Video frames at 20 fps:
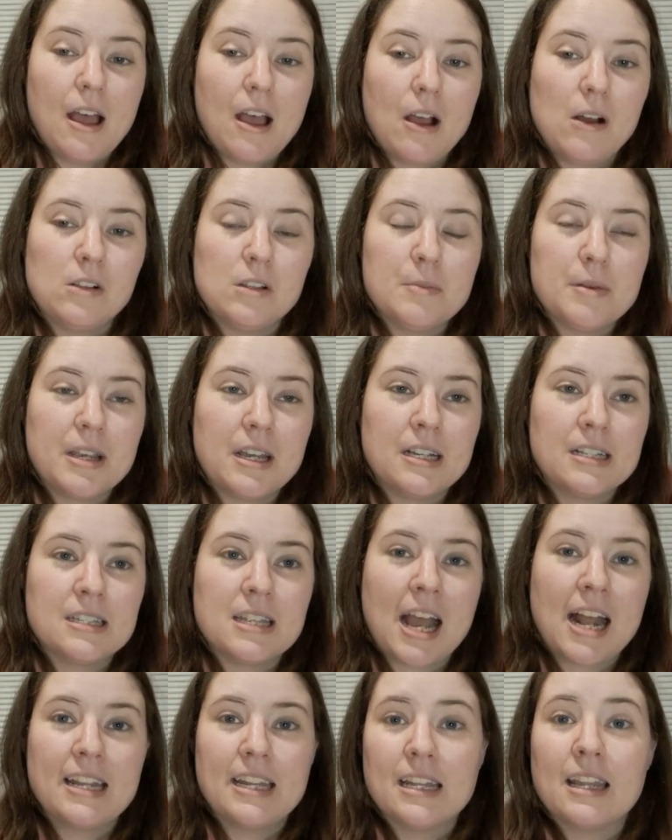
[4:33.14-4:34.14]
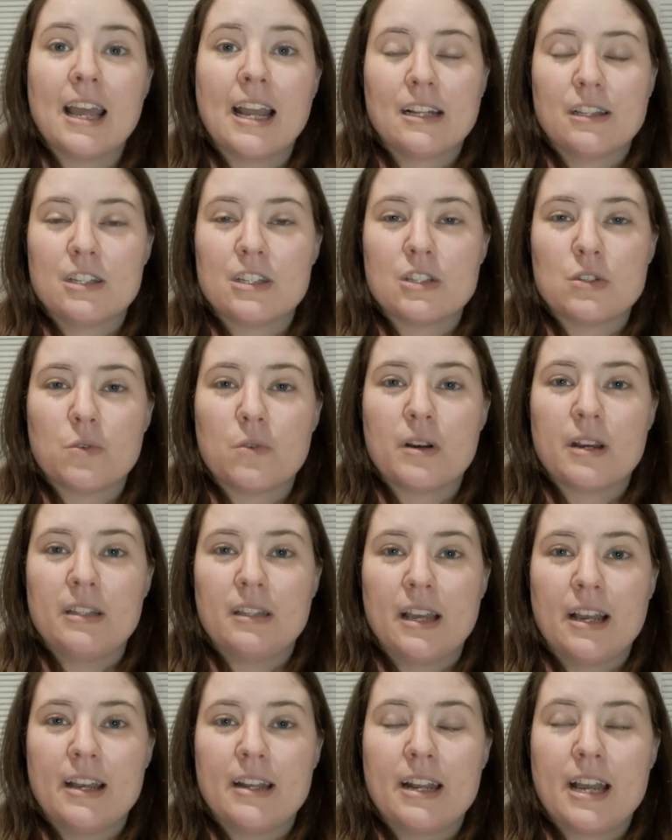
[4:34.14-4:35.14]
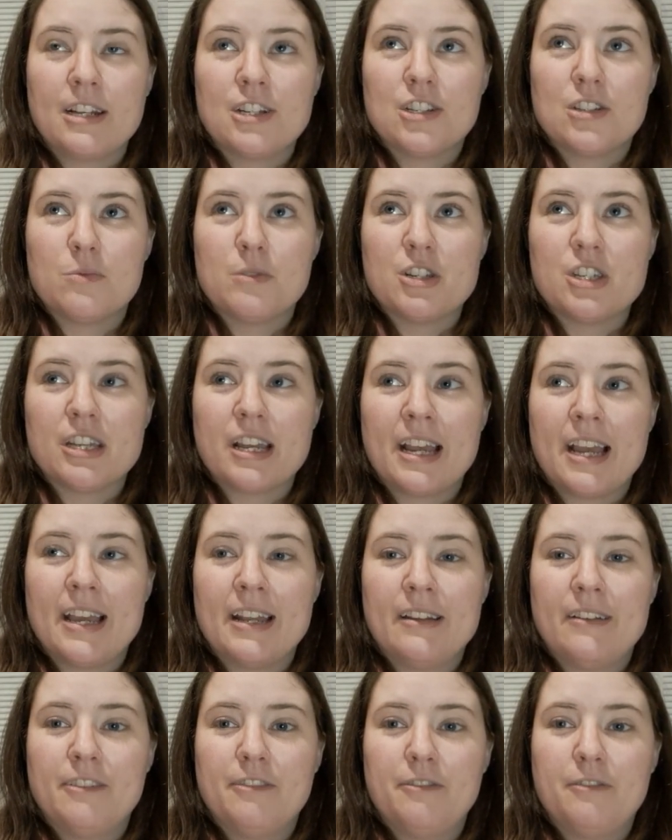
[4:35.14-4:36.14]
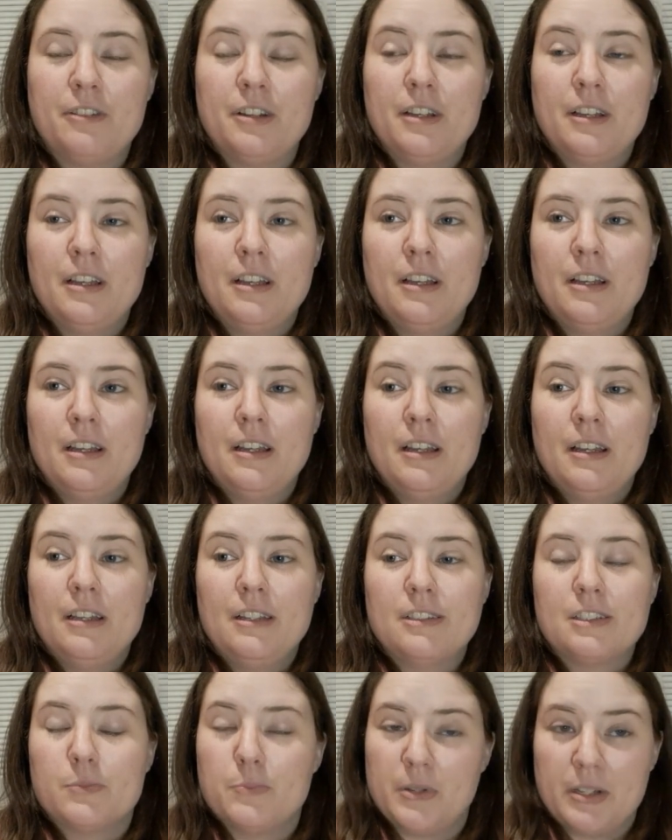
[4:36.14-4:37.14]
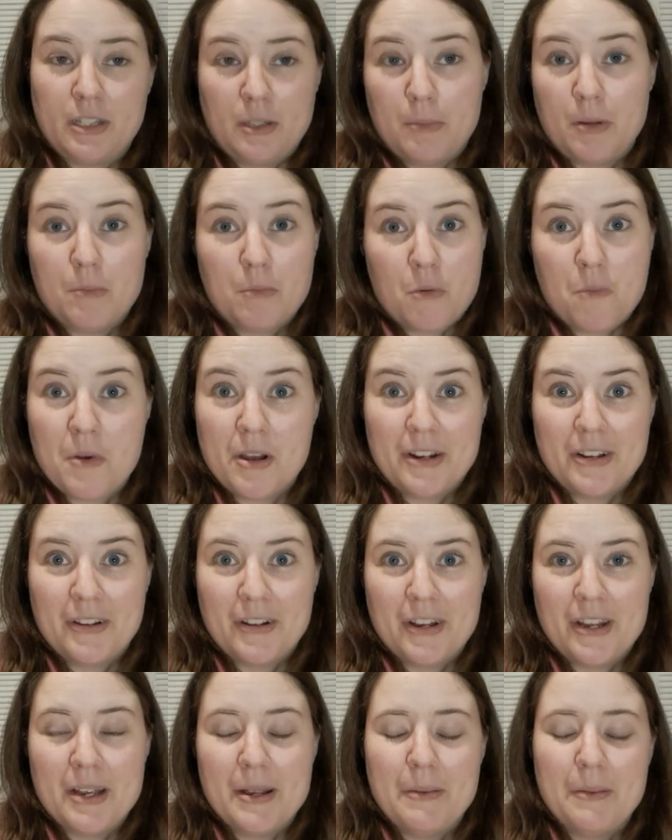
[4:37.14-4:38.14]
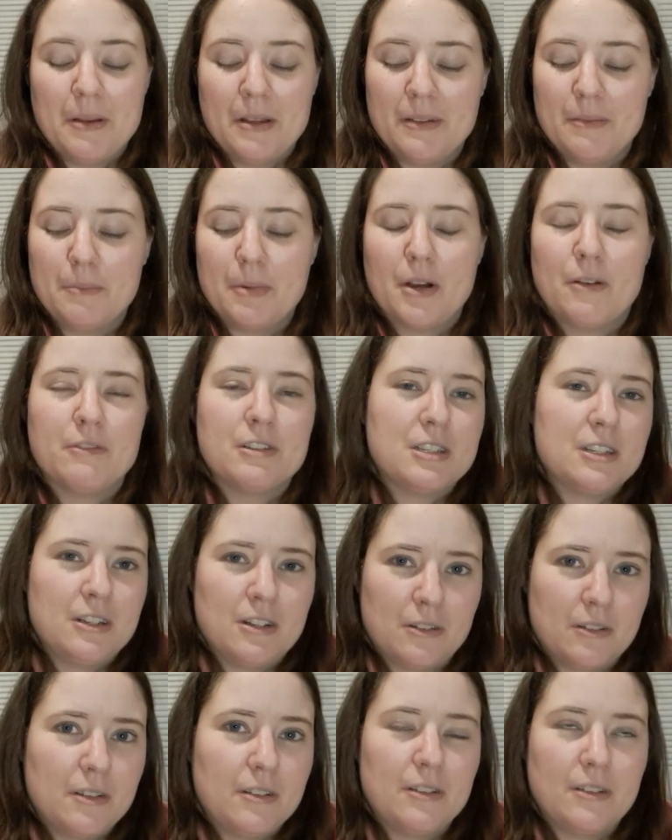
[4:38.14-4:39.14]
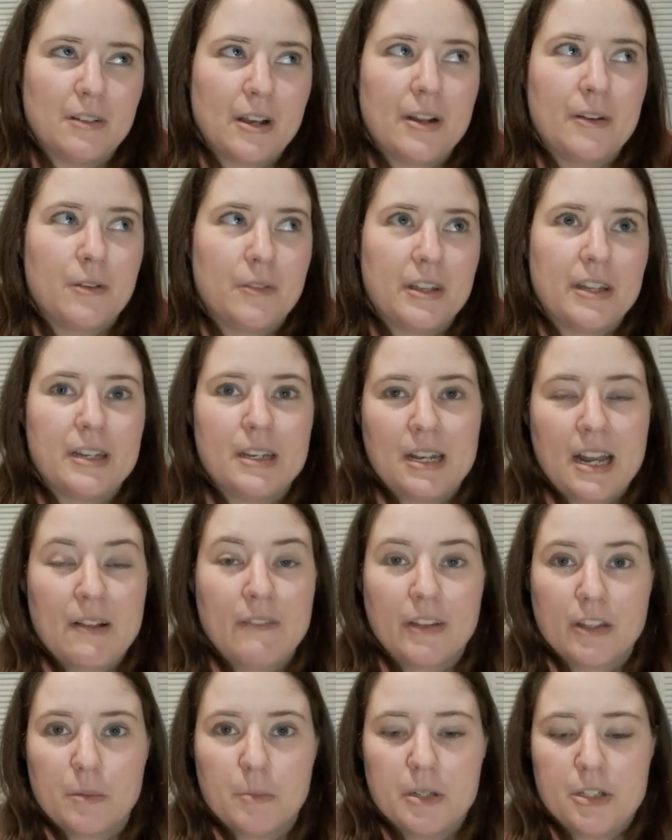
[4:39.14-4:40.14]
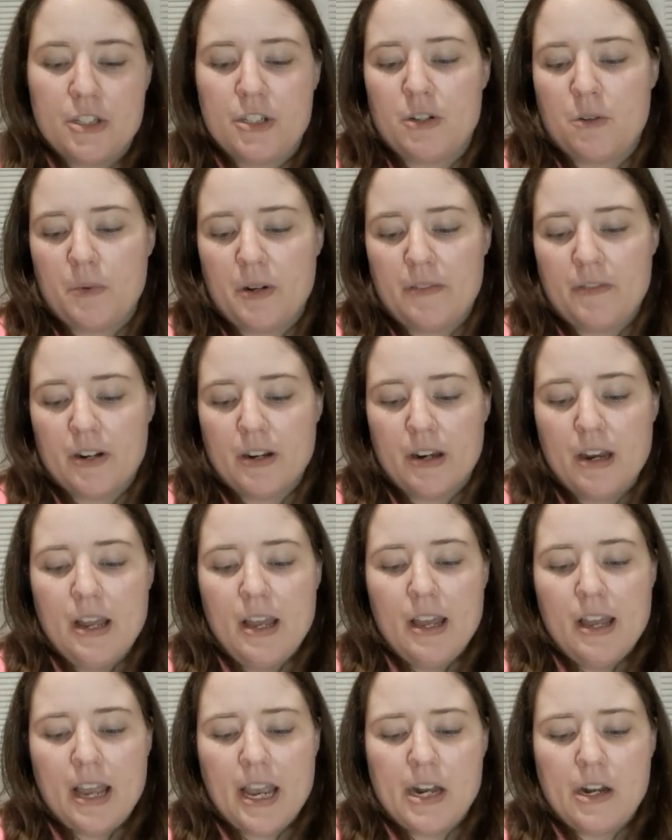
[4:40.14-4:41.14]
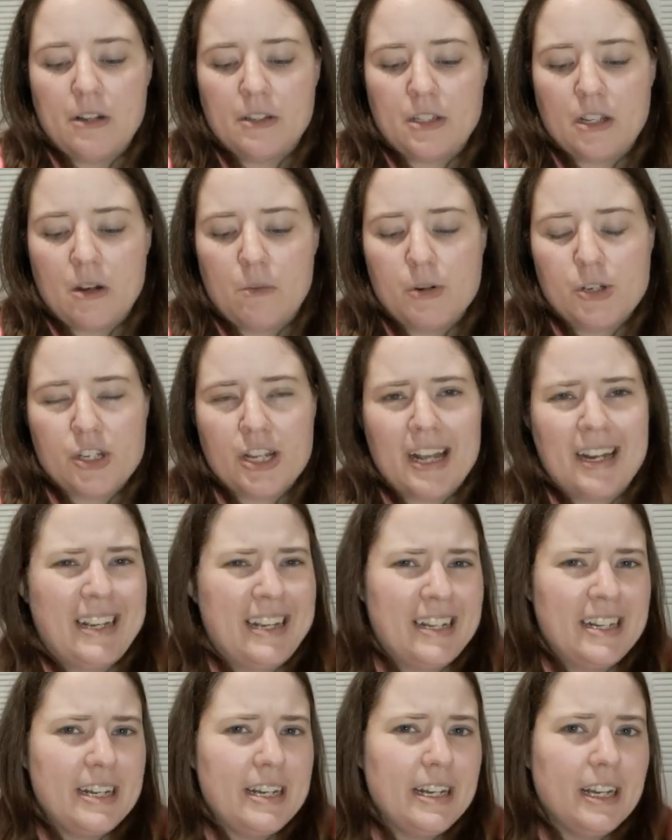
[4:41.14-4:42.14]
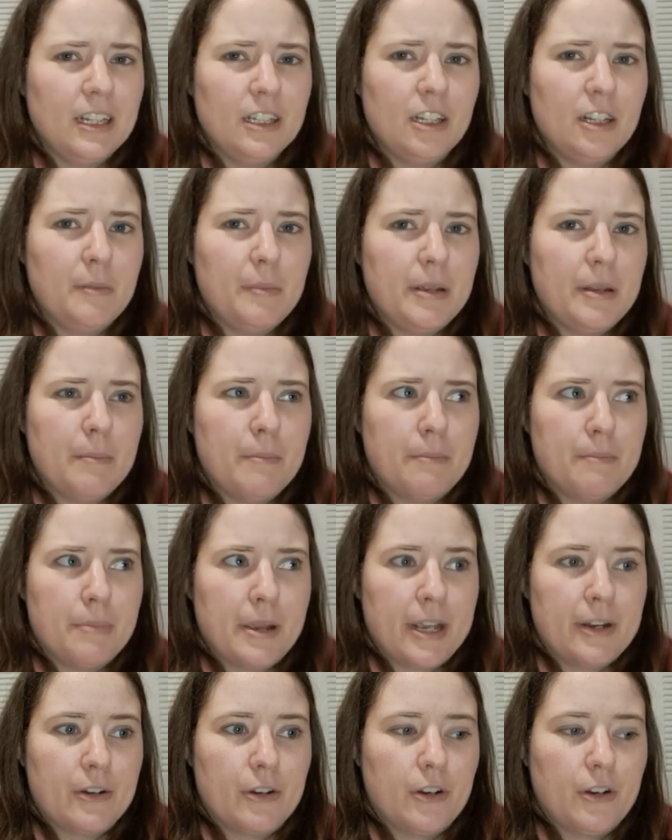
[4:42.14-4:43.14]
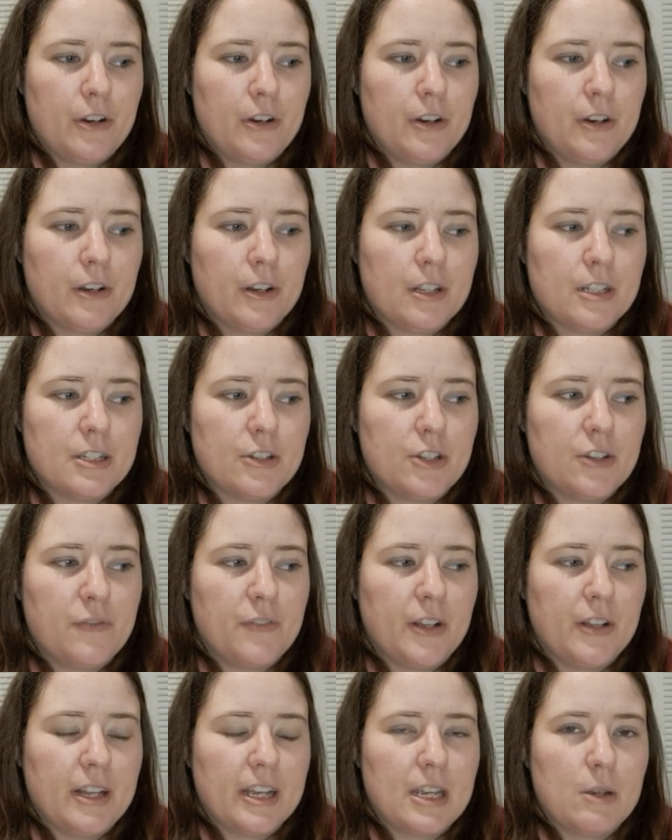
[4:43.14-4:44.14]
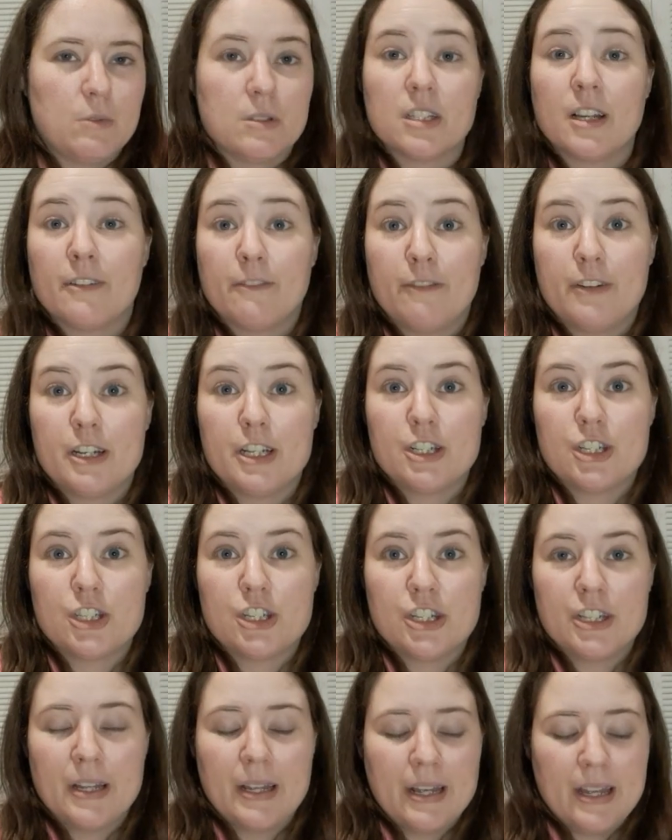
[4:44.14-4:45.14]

Only because I did like the storyline. I just wish they had spent a little bit more money on it. But obviously, you know, I know they didn't have, like, the budget or whatever. And also, I wish they had ended it a little bit better, because it just felt like it was unfinished.